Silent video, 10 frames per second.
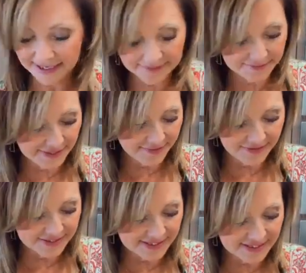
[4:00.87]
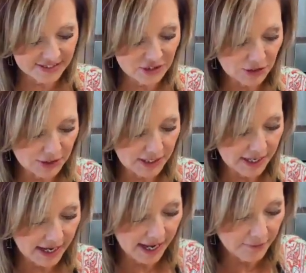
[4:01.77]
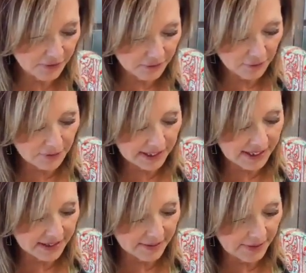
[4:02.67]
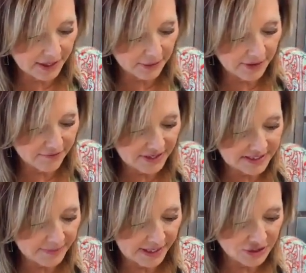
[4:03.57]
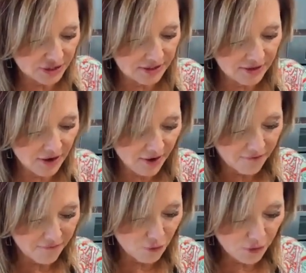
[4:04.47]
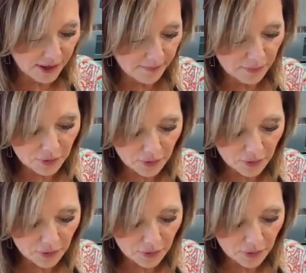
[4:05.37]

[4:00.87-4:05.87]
Okay, give this a stir, and we'll throw it in the microwave, as I mentioned, for